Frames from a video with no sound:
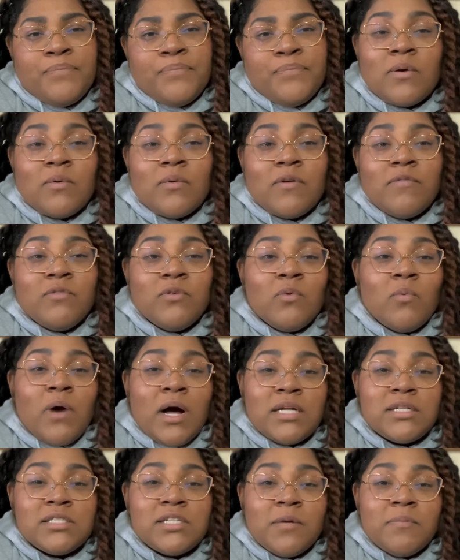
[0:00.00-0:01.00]
If you
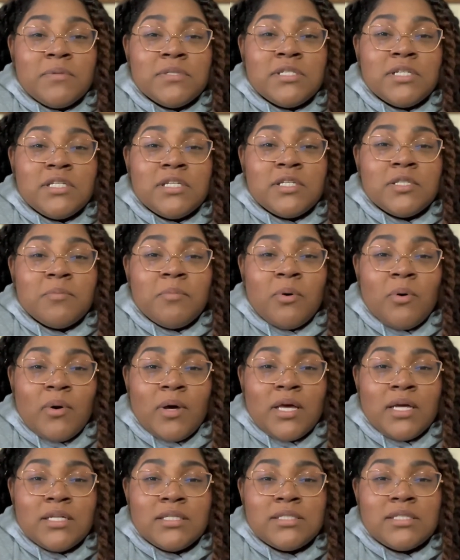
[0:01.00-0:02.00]
watched up until this
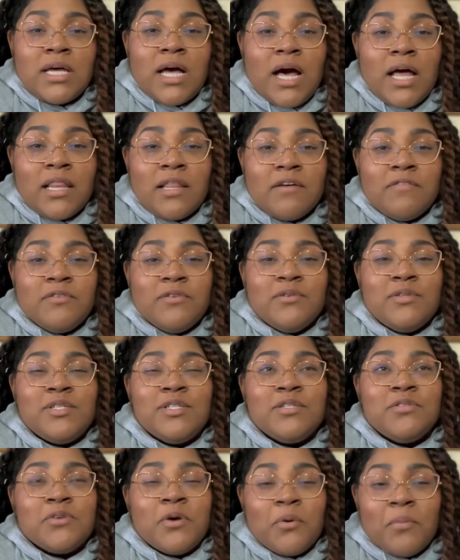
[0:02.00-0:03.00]
point, I love you
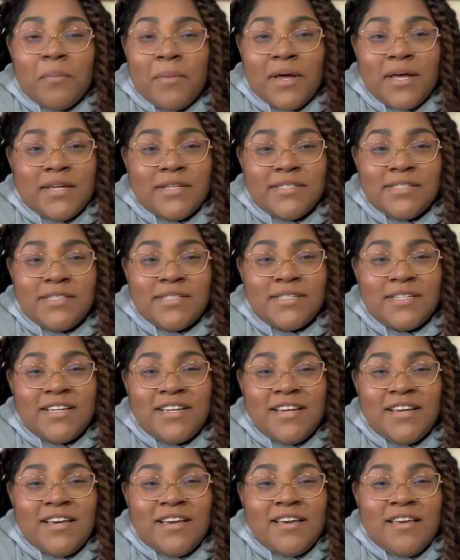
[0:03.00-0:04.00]
so much.
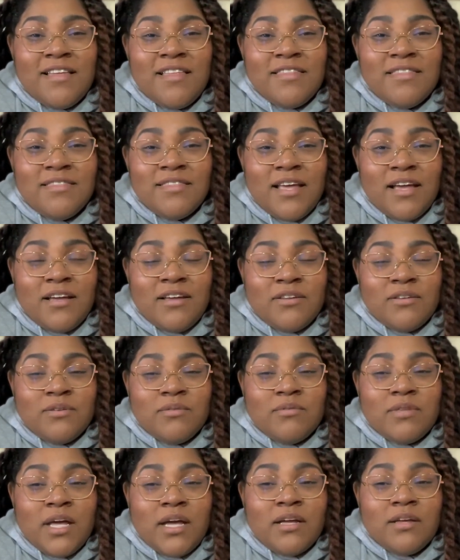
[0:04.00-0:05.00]
Thank you,
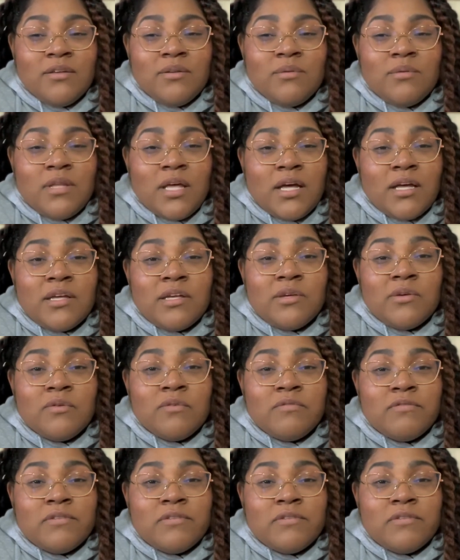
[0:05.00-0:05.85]
thank you, thank you for